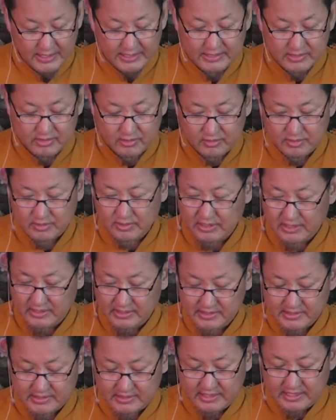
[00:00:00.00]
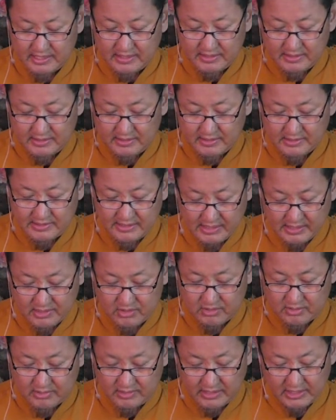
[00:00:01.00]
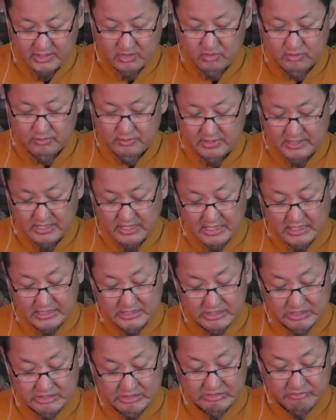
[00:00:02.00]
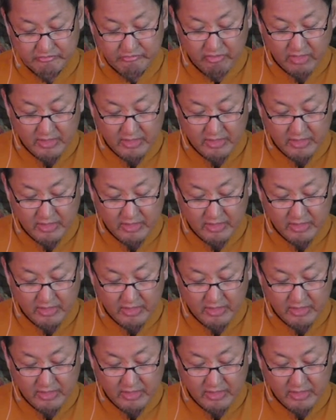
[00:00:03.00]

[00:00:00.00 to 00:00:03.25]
to understand the essential nature realities,